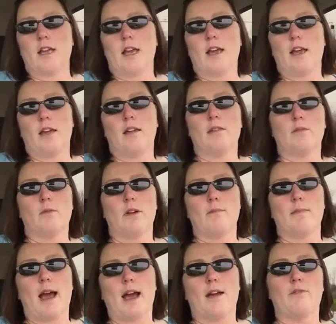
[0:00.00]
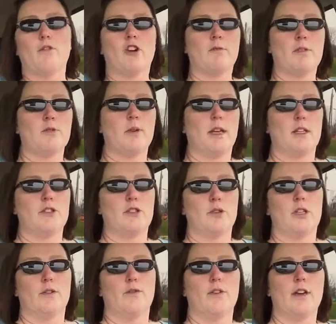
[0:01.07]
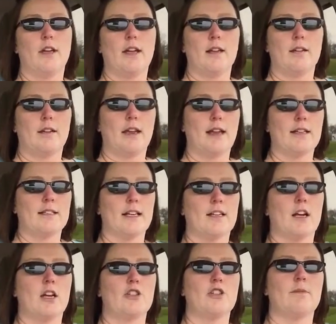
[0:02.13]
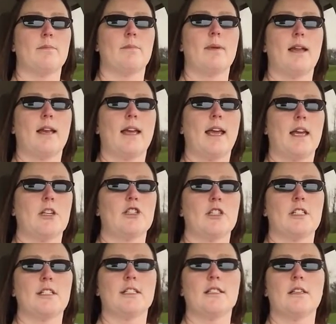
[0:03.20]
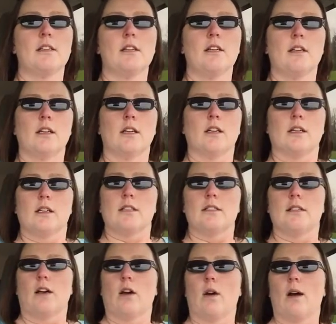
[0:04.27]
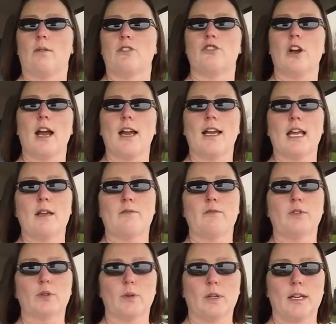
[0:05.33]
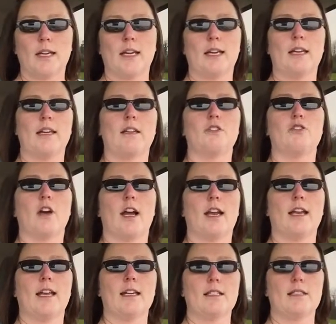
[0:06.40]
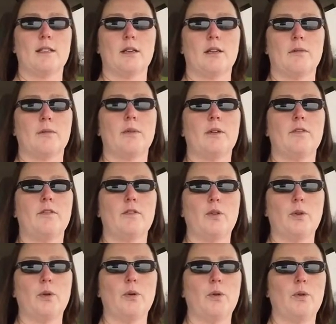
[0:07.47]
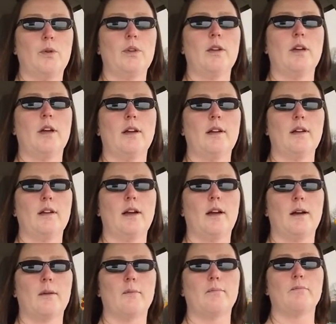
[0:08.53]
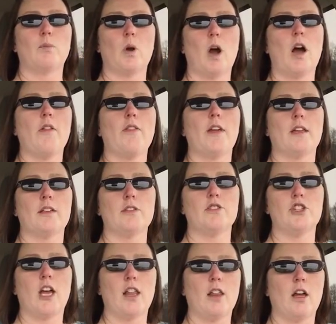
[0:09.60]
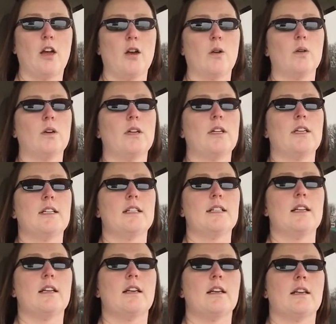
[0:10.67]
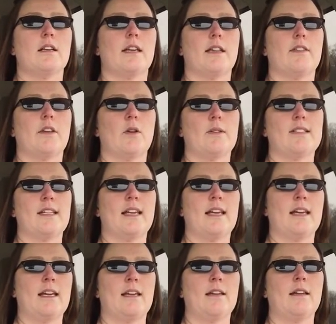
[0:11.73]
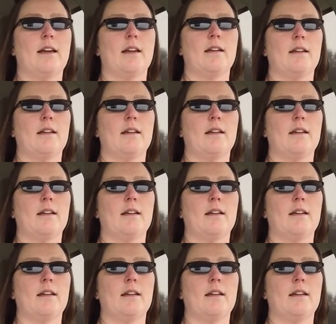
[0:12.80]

They went back and forth between two different anti-nausea medications. So I was trying to get fluid in and trying to get some food, broth and Jello, get those in.